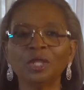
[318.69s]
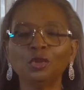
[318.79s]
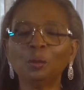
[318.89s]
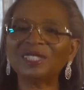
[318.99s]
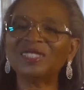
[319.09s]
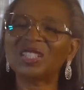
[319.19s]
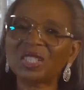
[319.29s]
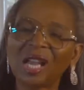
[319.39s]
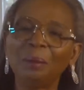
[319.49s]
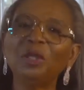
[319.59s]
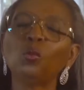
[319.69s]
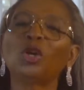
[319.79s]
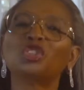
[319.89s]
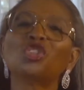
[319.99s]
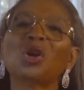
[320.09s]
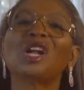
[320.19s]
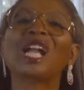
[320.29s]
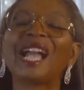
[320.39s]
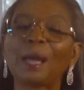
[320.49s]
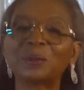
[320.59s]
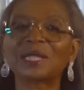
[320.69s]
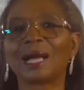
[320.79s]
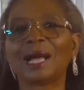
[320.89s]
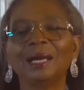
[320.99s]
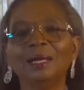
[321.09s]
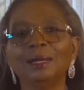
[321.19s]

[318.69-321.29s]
You must determine what your gaps are.